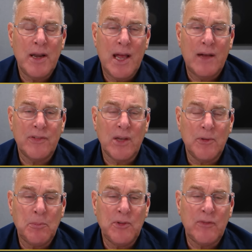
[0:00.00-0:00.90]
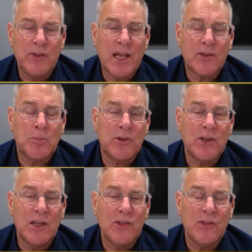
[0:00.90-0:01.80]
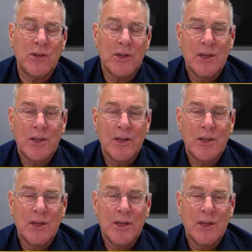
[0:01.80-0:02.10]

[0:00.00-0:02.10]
have some specific expertise